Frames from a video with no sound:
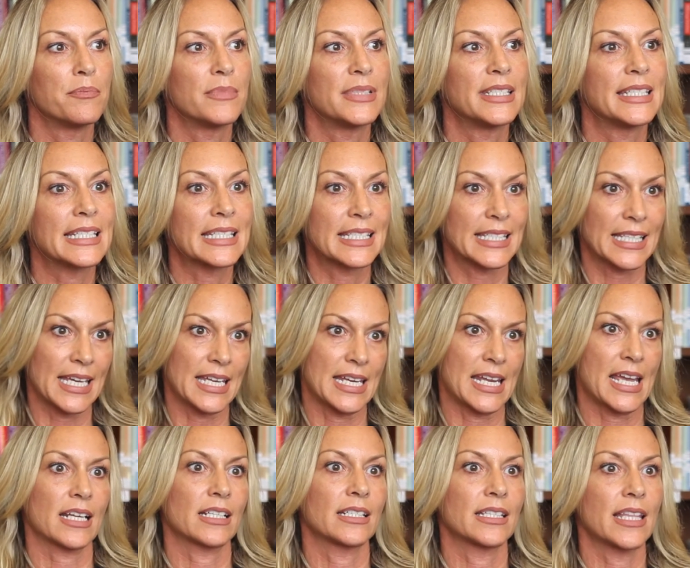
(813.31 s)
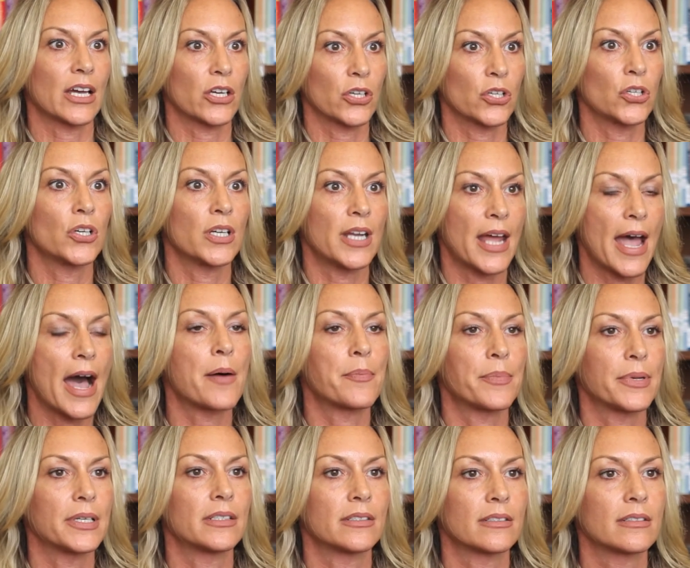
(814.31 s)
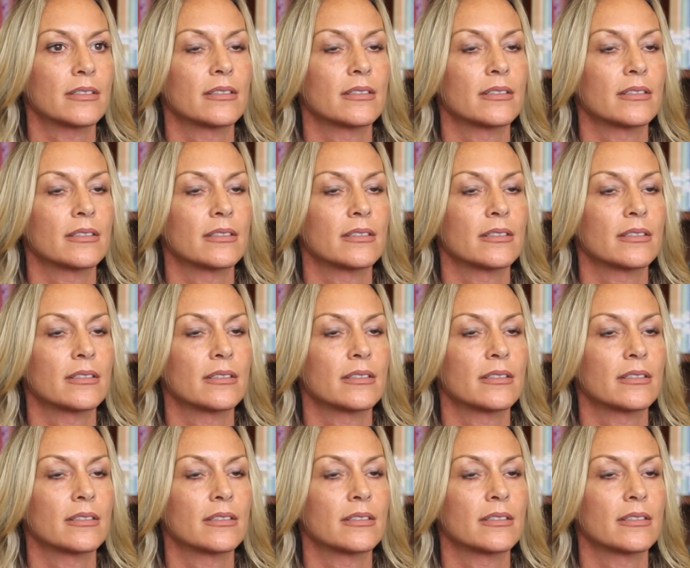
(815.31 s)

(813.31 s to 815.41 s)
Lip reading: disconnect that could happen.